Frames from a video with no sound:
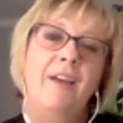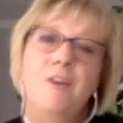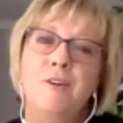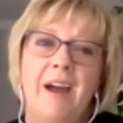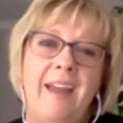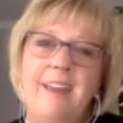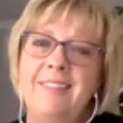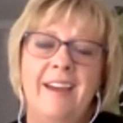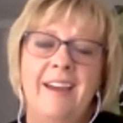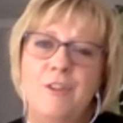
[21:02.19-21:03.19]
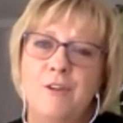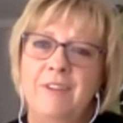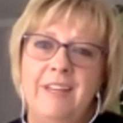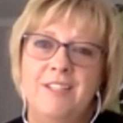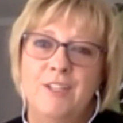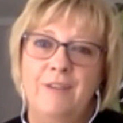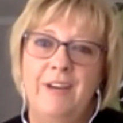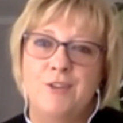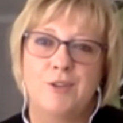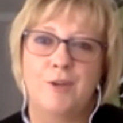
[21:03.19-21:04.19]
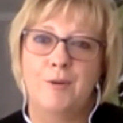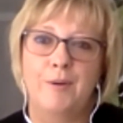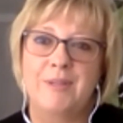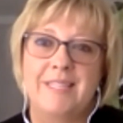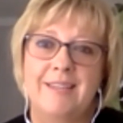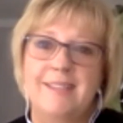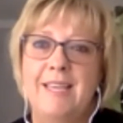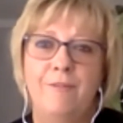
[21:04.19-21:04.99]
I think other financial advisors are always like,